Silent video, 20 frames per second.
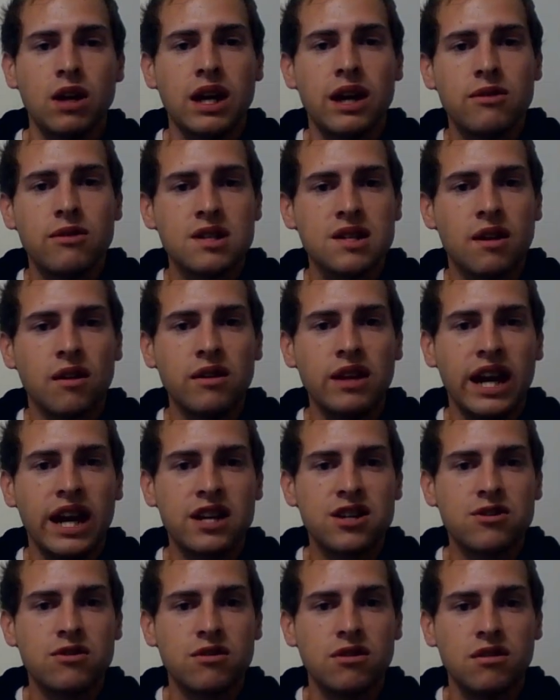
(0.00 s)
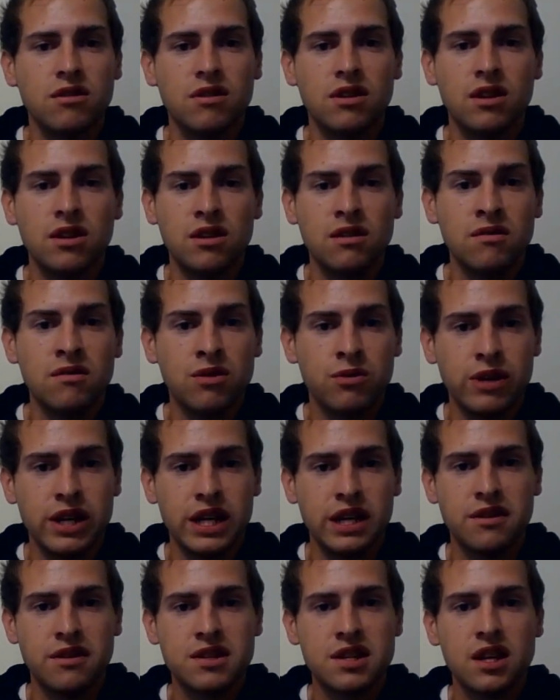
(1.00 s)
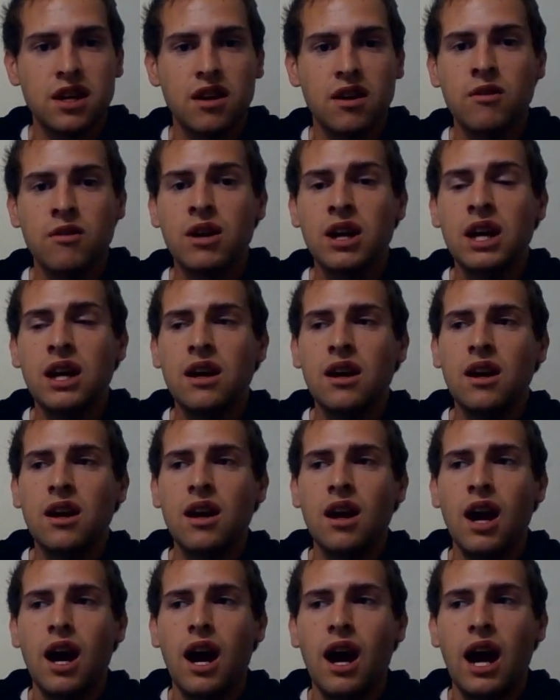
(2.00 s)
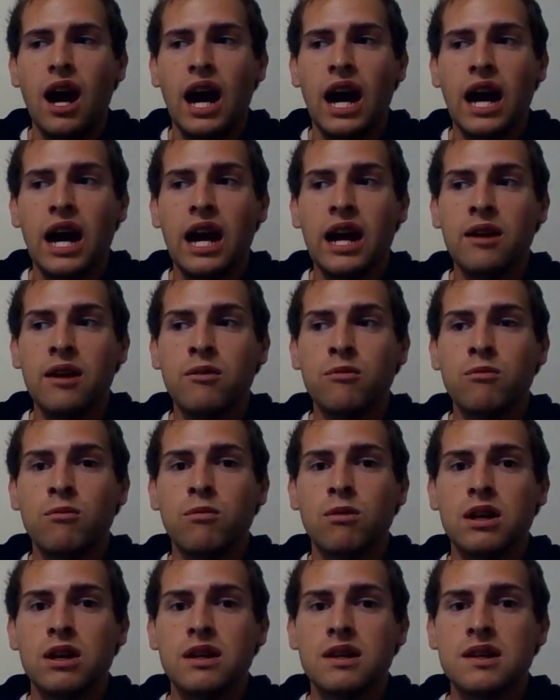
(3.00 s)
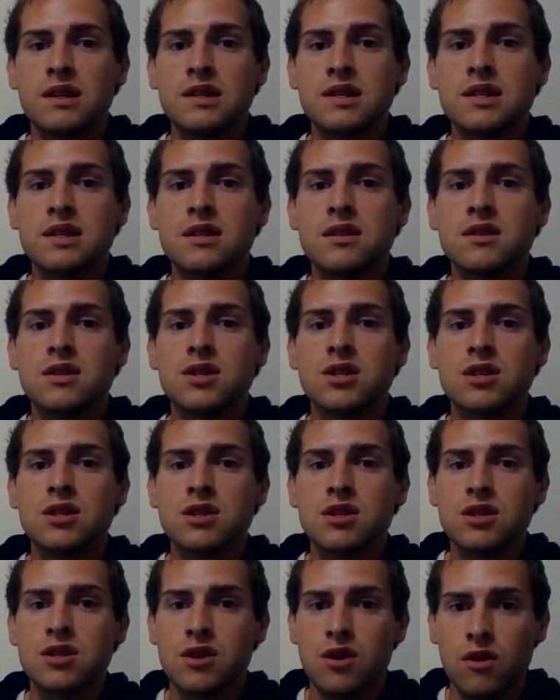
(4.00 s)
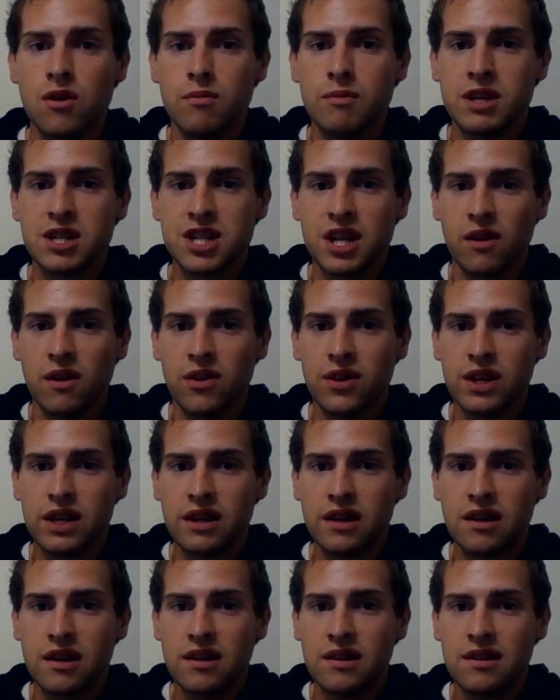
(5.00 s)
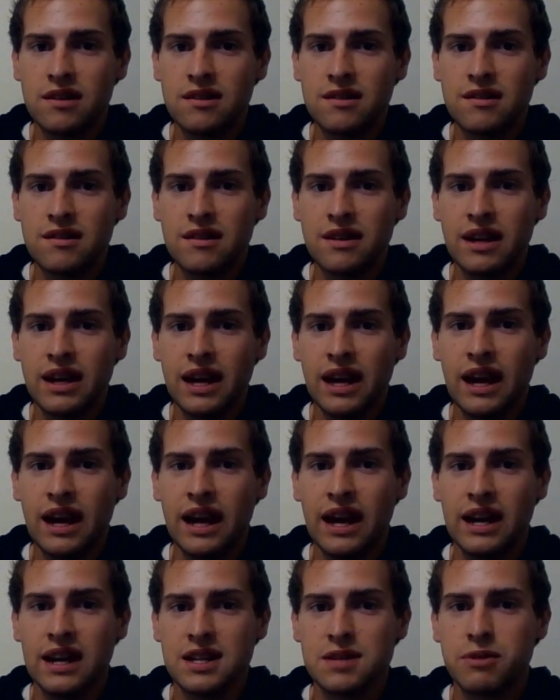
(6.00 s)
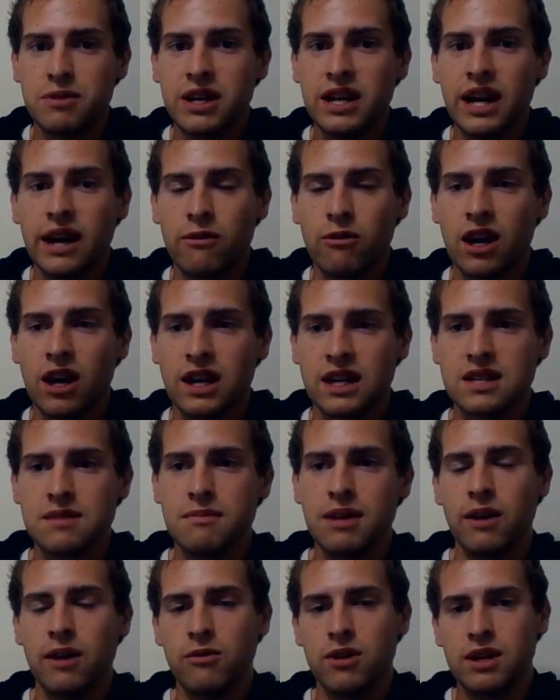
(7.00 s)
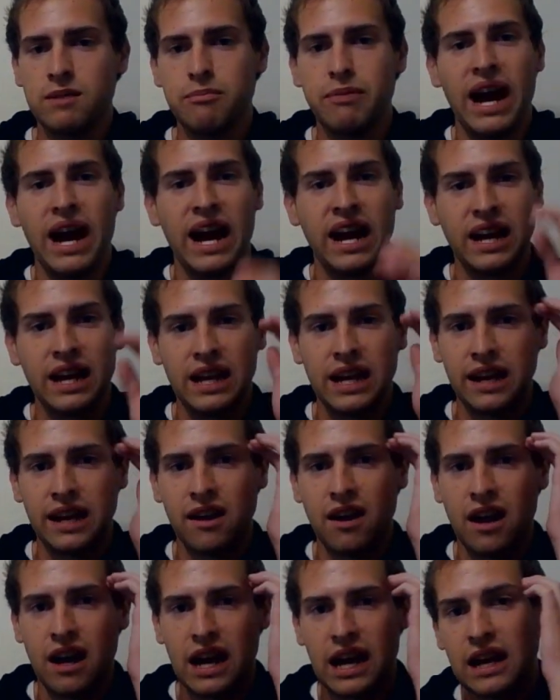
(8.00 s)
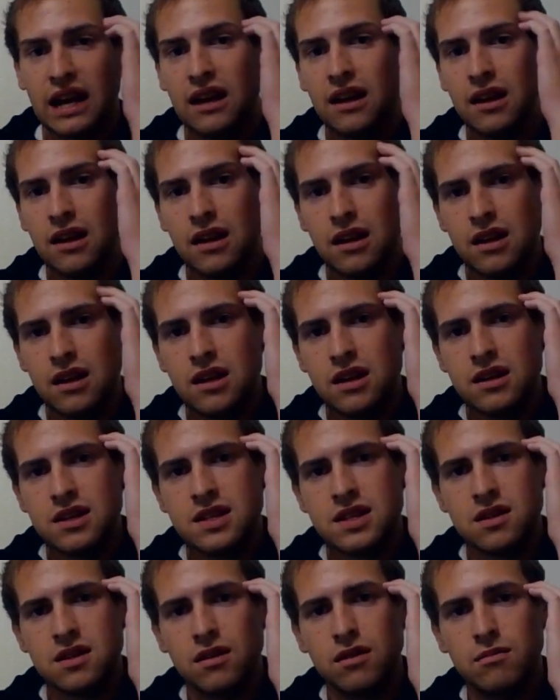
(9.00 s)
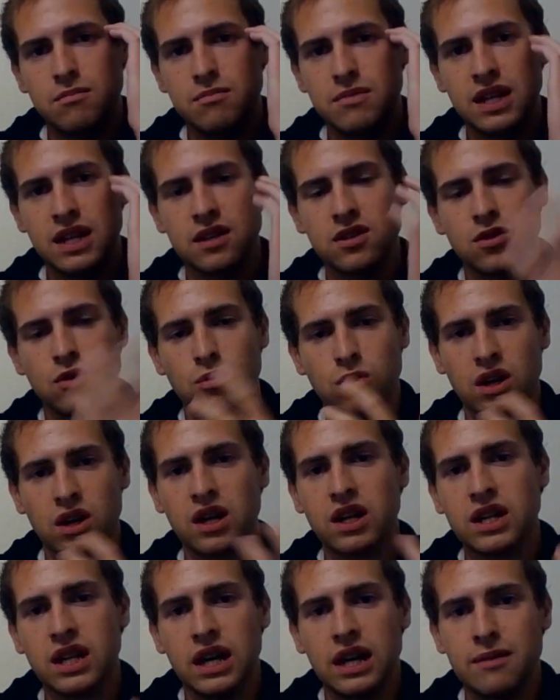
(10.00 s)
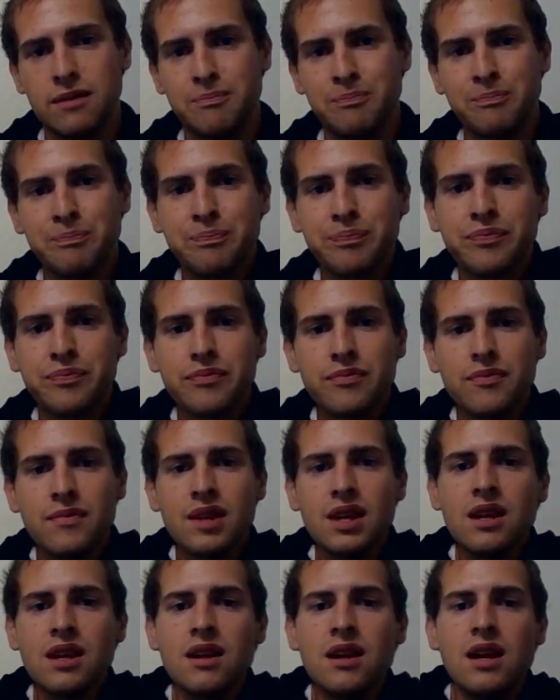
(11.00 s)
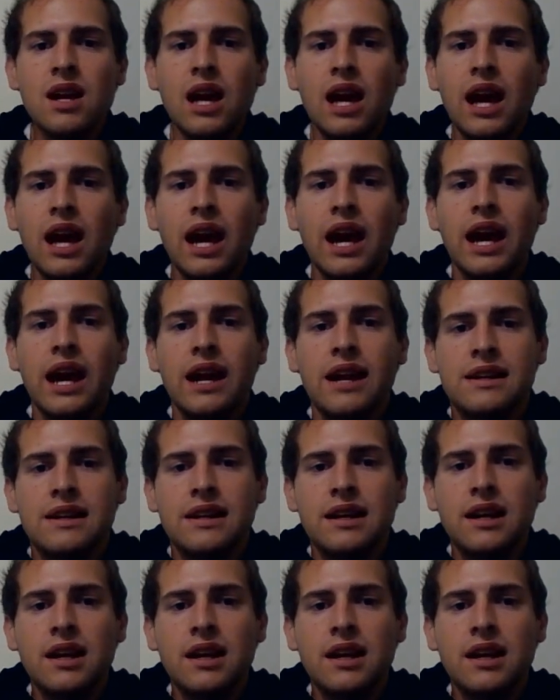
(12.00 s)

I was all natural 3 years ago, I was so much healthier. And it's pretty ironic to me. I went back and I got some dental work done. And